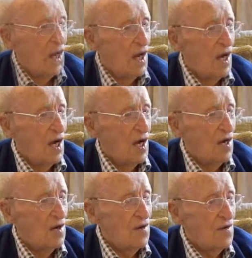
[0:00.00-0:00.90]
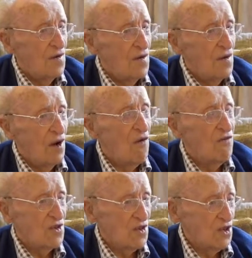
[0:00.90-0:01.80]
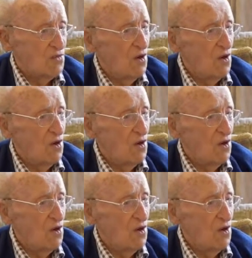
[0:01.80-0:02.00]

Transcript: uh, officers